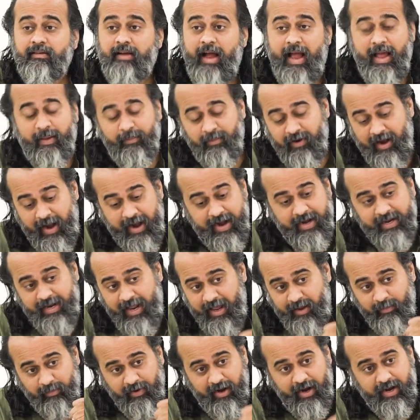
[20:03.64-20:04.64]
I
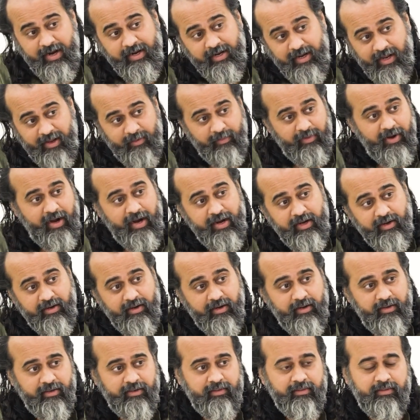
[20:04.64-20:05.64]
am
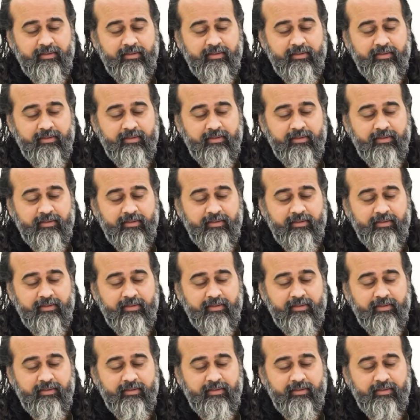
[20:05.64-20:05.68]
right.